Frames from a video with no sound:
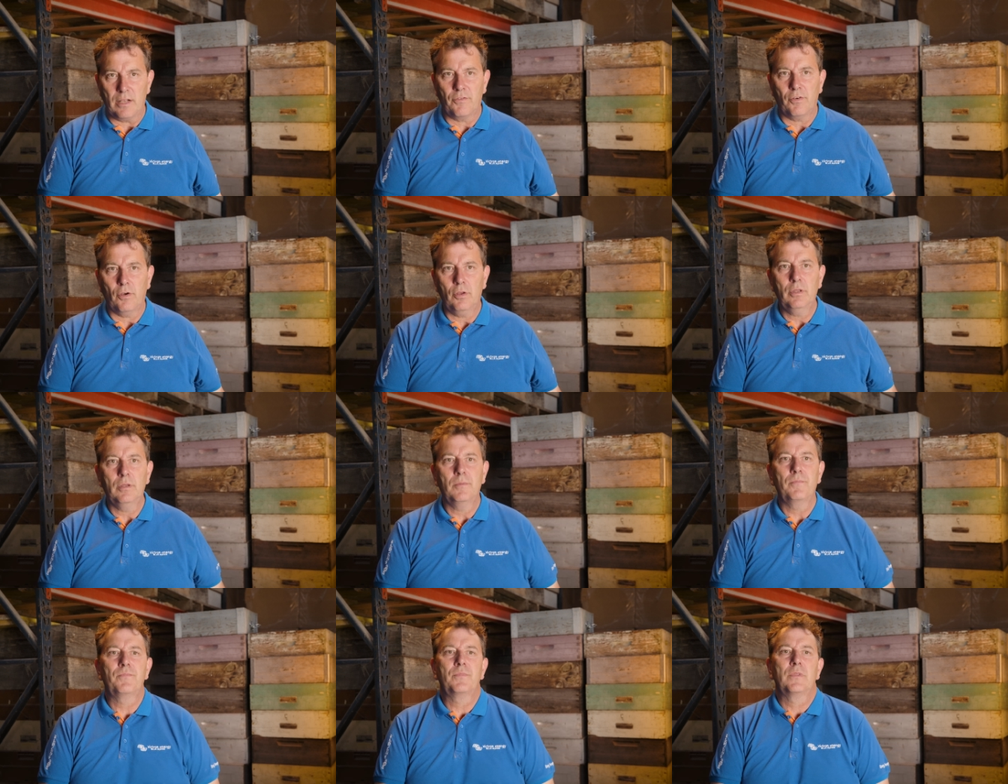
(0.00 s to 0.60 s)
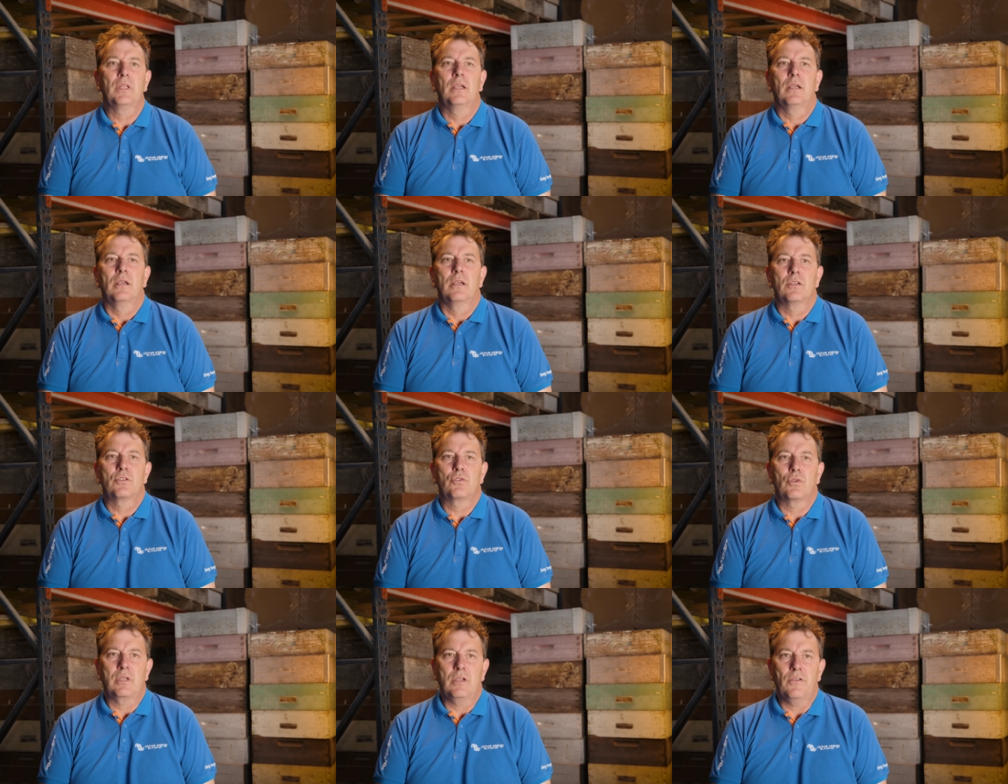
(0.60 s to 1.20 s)
they are
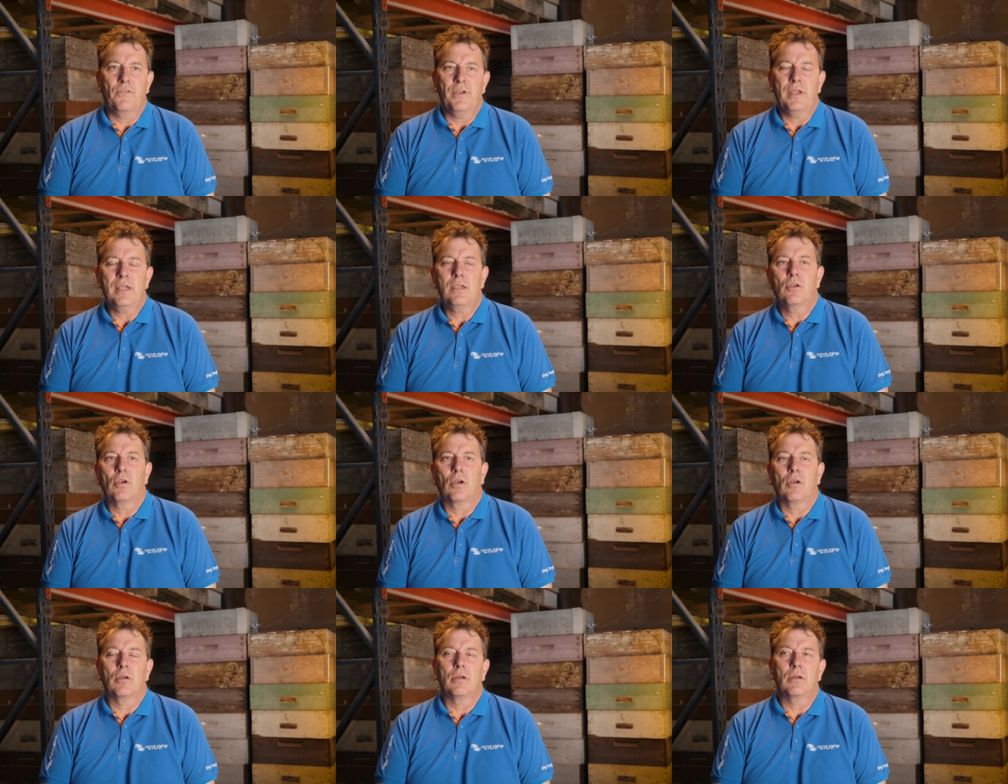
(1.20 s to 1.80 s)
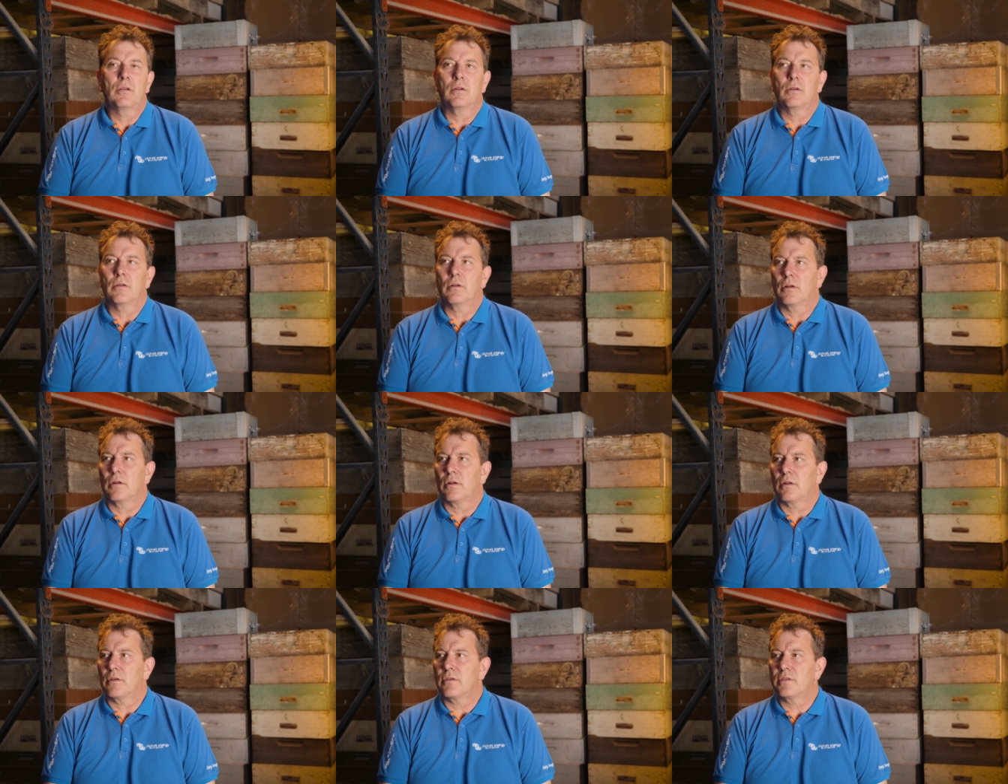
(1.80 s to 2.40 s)
connected to my phone
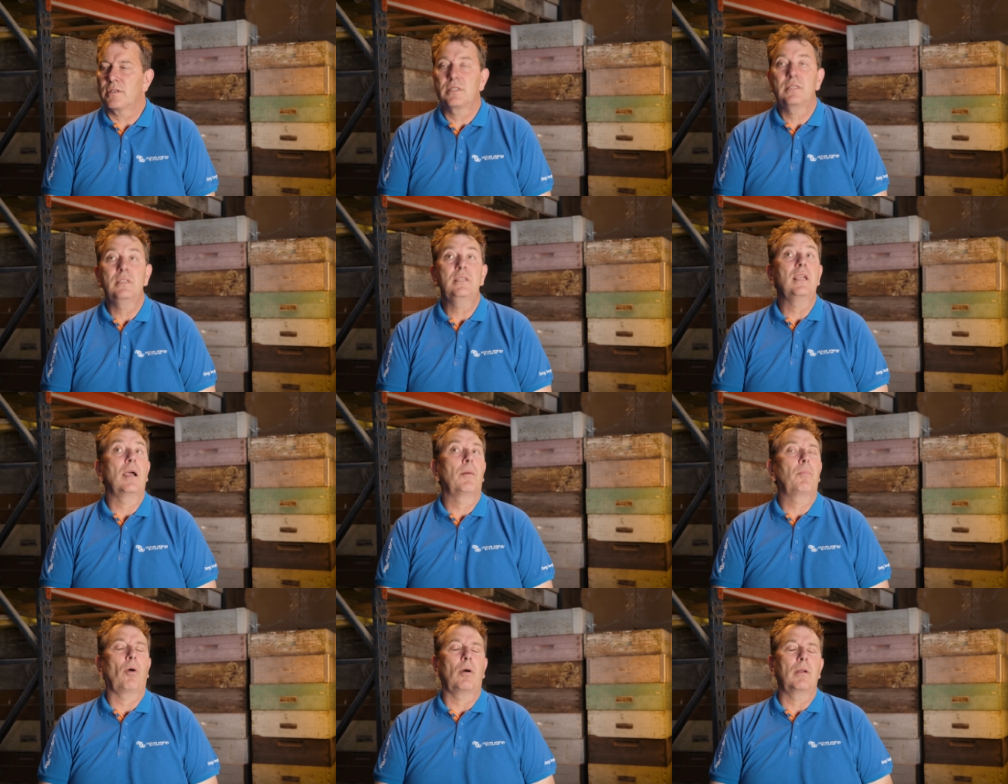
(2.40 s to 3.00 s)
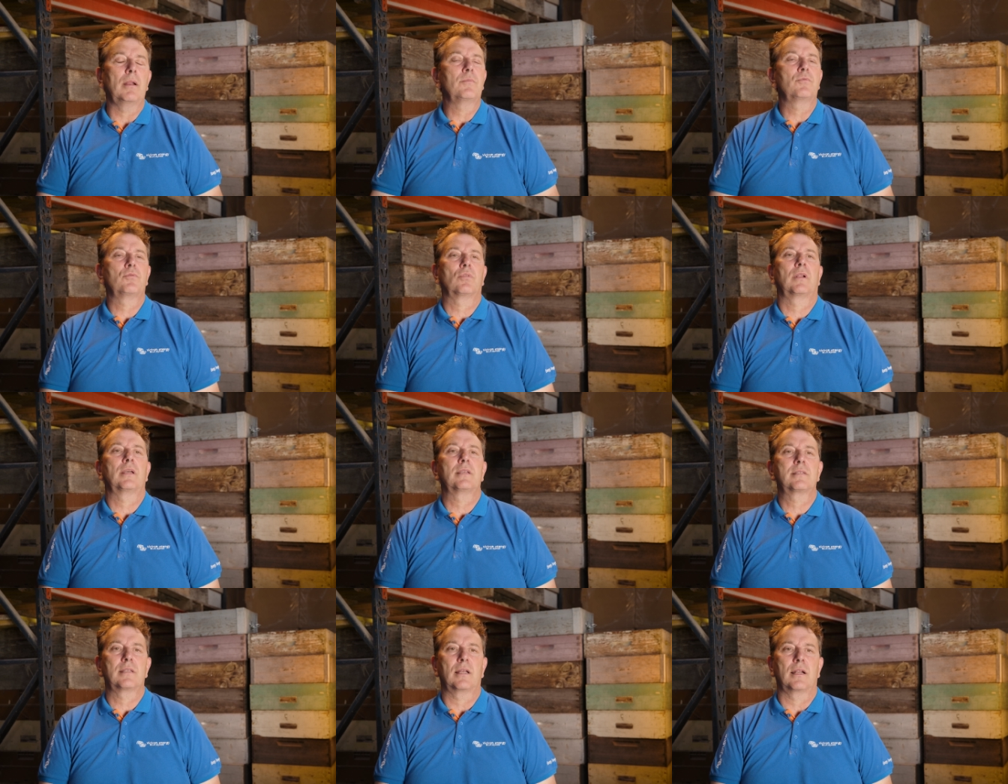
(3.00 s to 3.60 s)
which means that if there is a
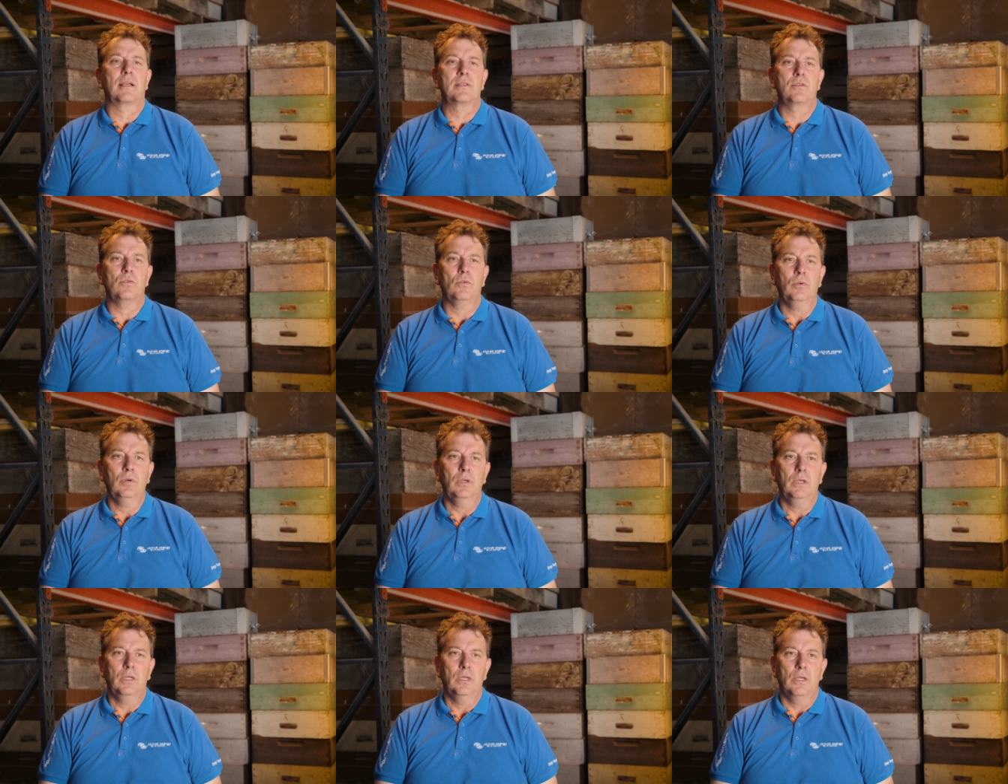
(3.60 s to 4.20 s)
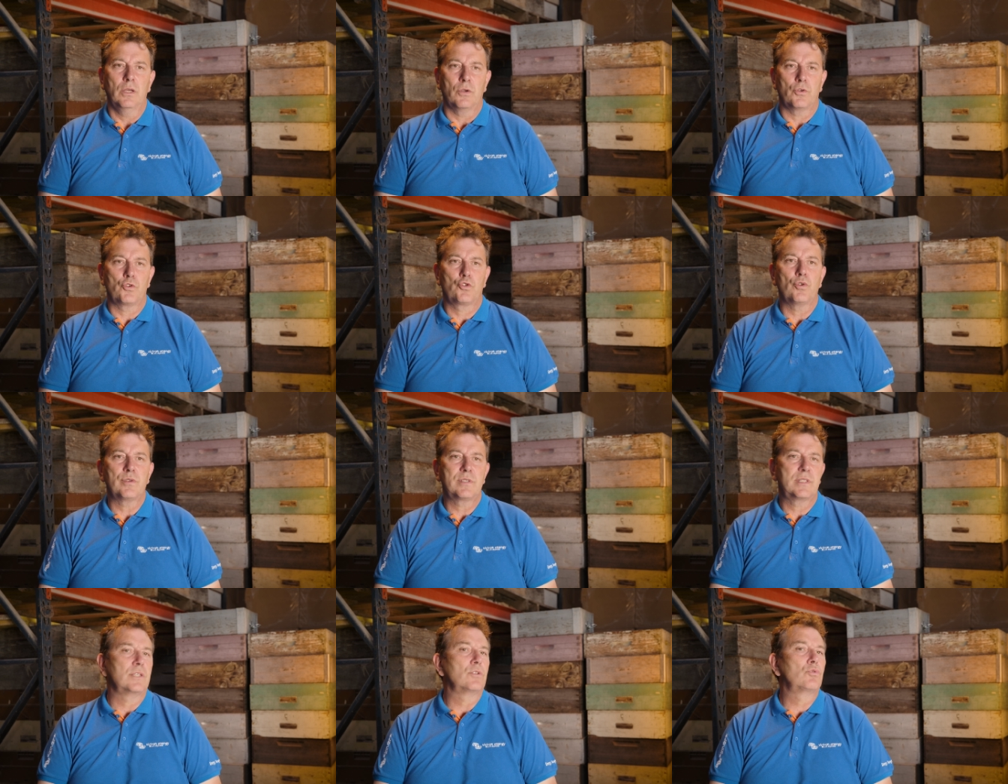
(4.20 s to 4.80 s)
problem with the installation,